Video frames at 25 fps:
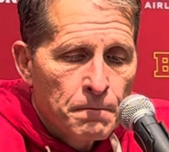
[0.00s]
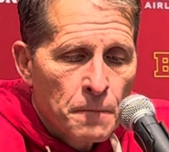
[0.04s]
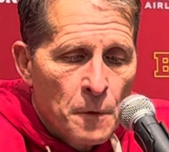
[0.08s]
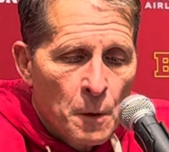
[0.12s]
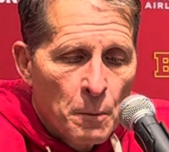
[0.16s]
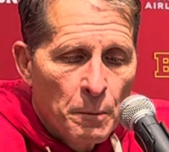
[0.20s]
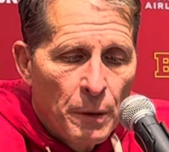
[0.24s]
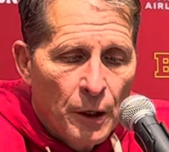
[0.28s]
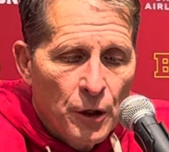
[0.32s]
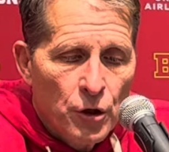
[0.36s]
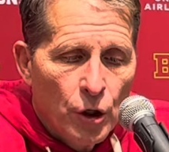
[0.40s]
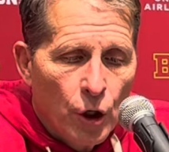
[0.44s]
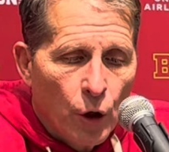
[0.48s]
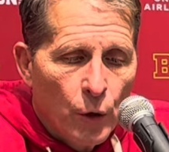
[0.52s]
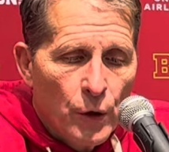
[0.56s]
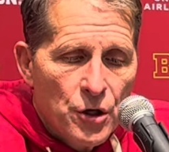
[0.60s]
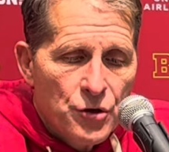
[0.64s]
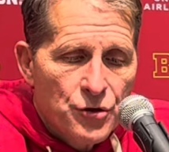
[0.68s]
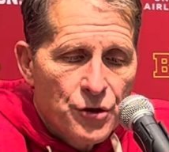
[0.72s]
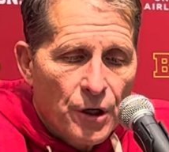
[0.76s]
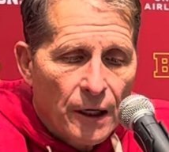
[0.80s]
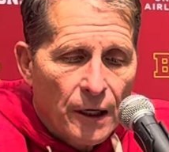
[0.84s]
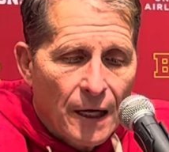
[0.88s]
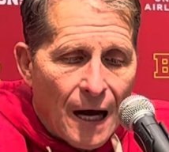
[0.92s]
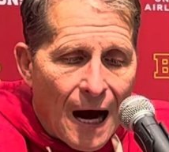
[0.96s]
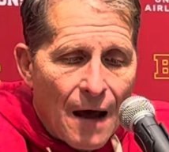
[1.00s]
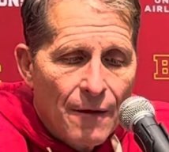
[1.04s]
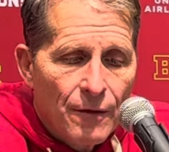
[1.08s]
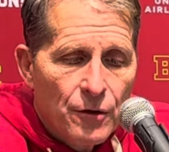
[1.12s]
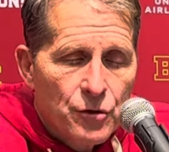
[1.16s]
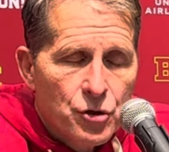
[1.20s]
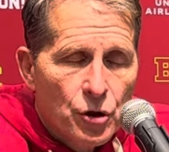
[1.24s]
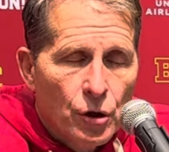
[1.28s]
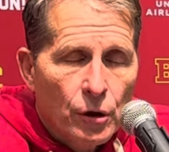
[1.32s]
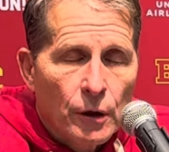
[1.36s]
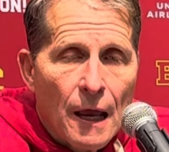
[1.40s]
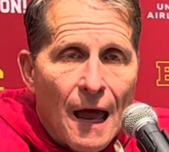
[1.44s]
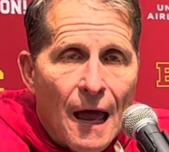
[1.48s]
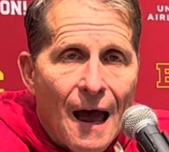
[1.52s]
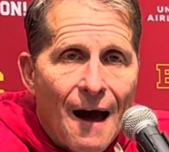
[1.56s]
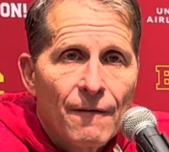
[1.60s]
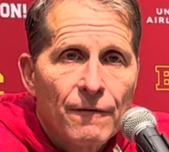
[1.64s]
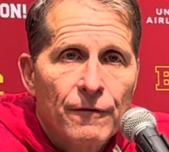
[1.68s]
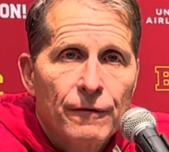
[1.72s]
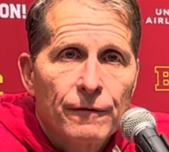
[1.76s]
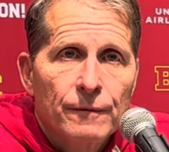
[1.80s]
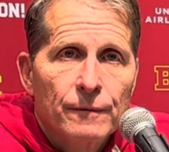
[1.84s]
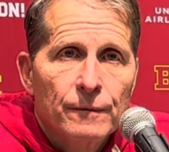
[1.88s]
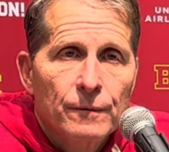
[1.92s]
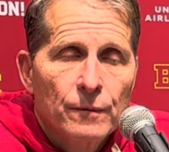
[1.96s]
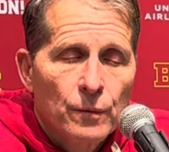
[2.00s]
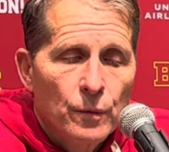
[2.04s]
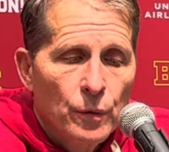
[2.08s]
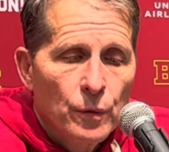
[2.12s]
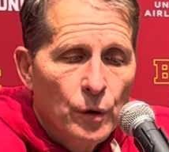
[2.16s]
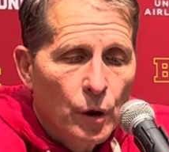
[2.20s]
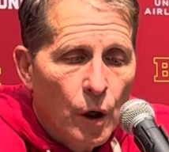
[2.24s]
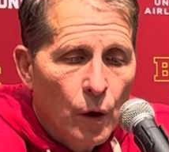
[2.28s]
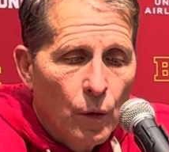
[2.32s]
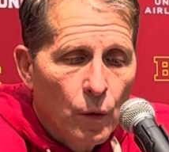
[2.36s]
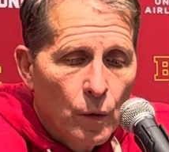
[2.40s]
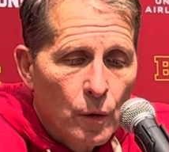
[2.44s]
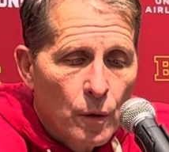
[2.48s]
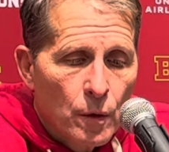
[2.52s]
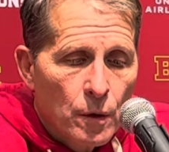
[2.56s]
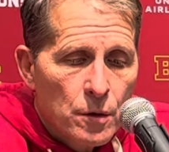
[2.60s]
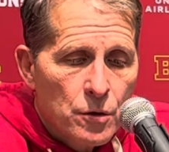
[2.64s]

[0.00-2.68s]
But, you know, he's a guy that's going to have, you know,